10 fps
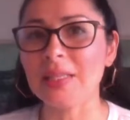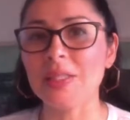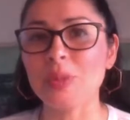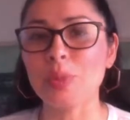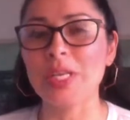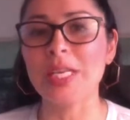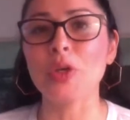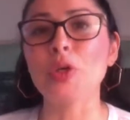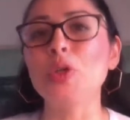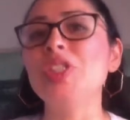that the spring
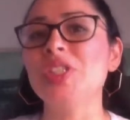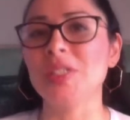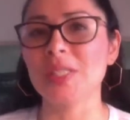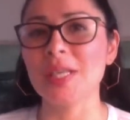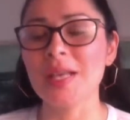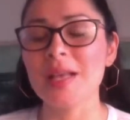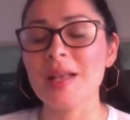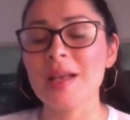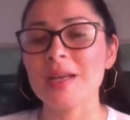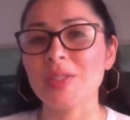encourages
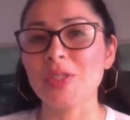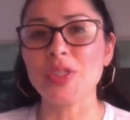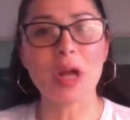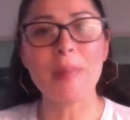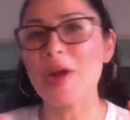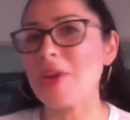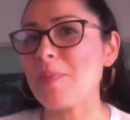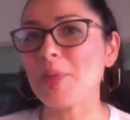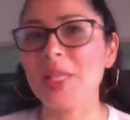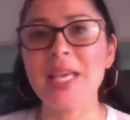us to come out
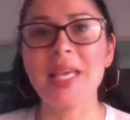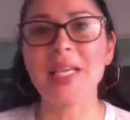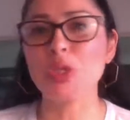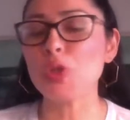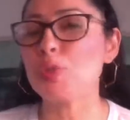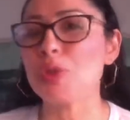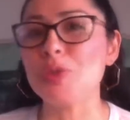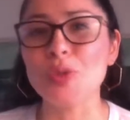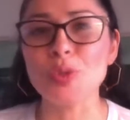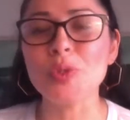and play and to
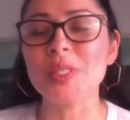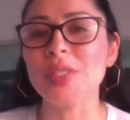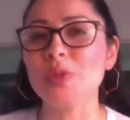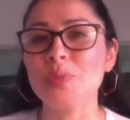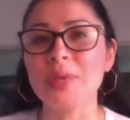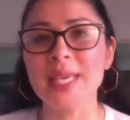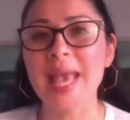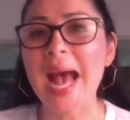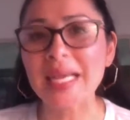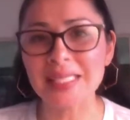produce and to be
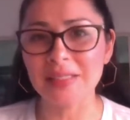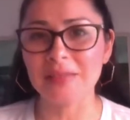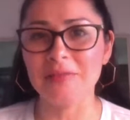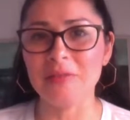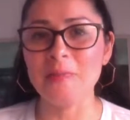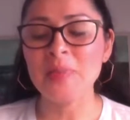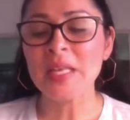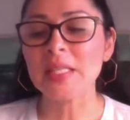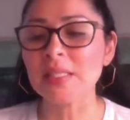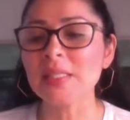active.
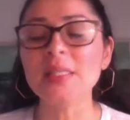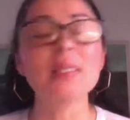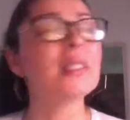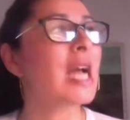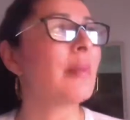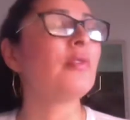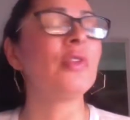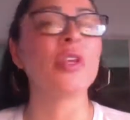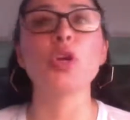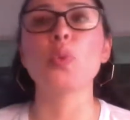This is the time of
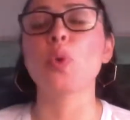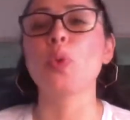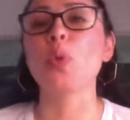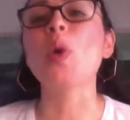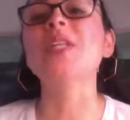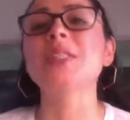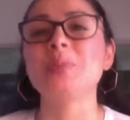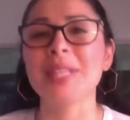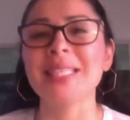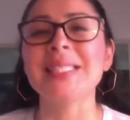the year where we want to
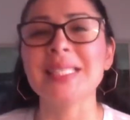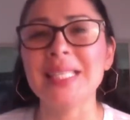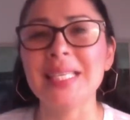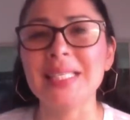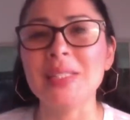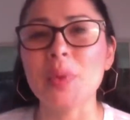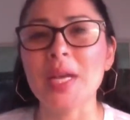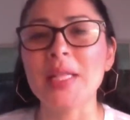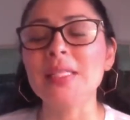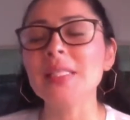plant seeds,
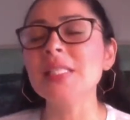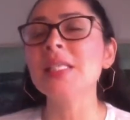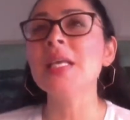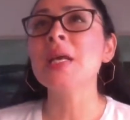right? This is